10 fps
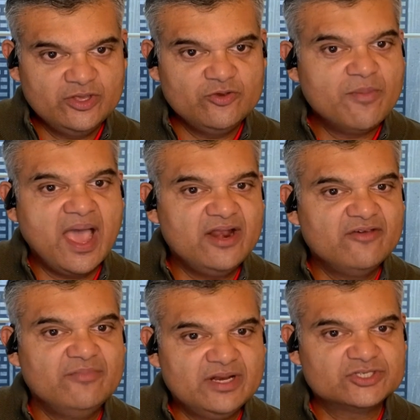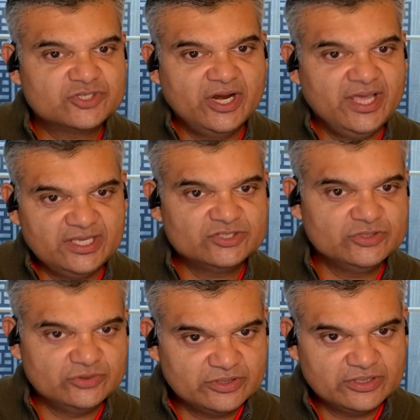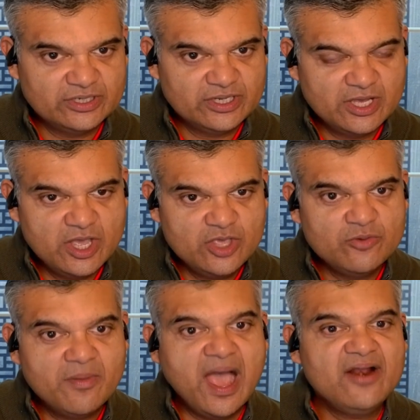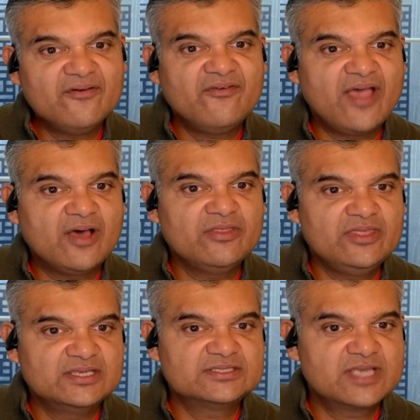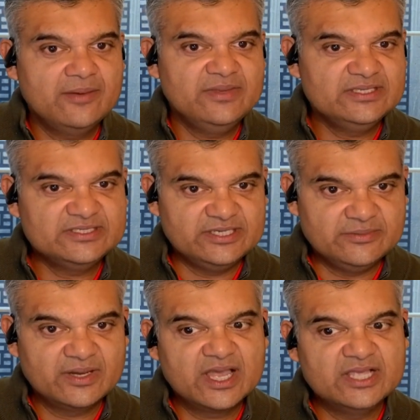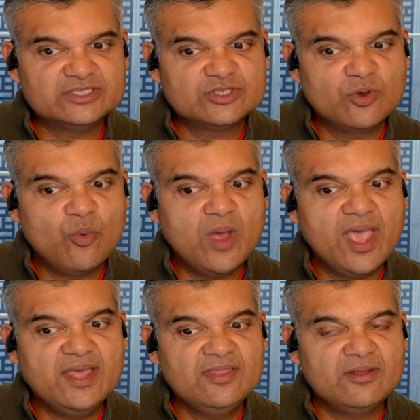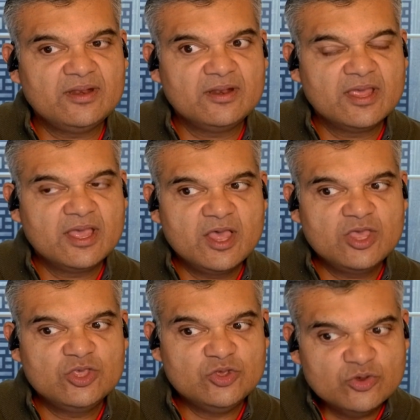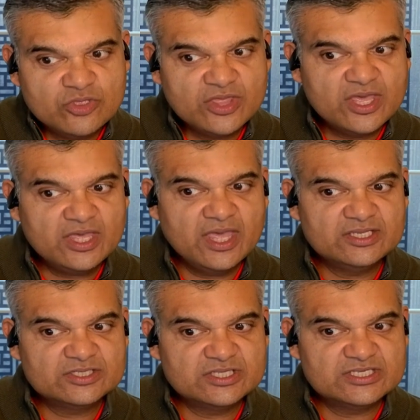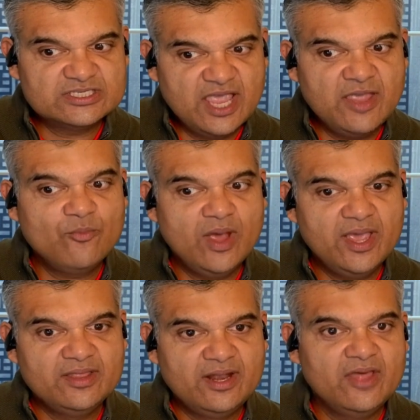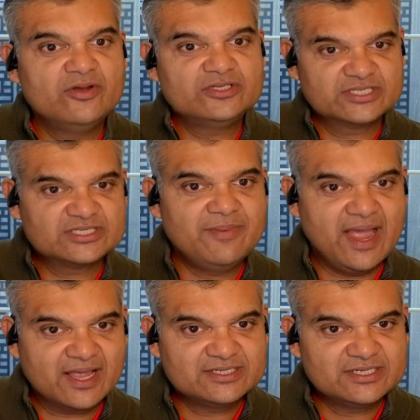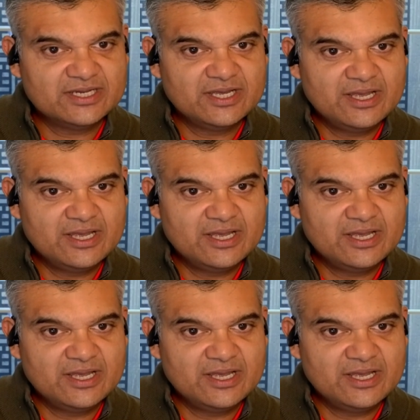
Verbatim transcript: You might have been a straight A student. You might have found things come easy because the way that you think is the same way that others expect.